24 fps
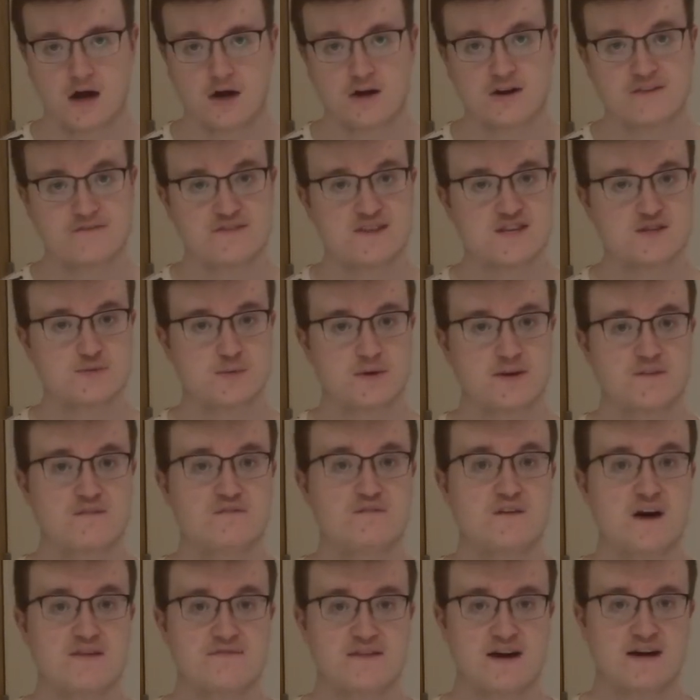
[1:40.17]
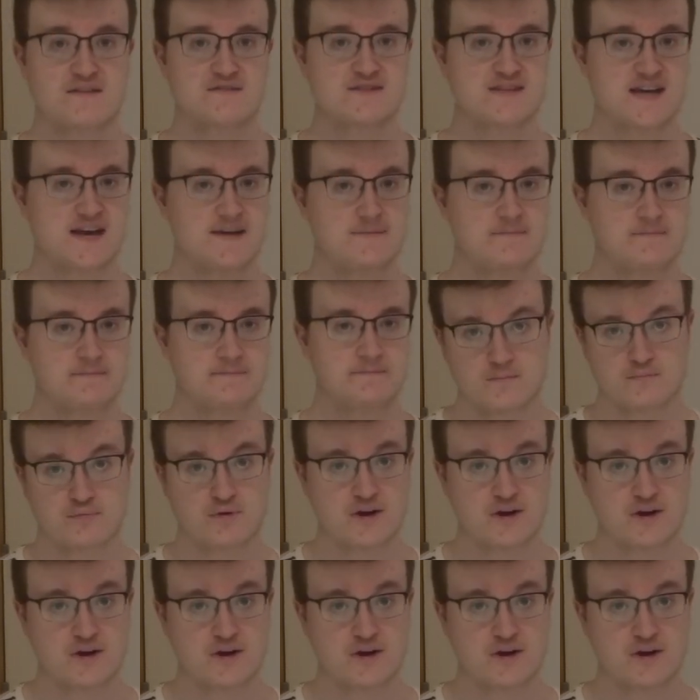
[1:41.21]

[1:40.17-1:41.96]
I'll give this one a 5 out of 10,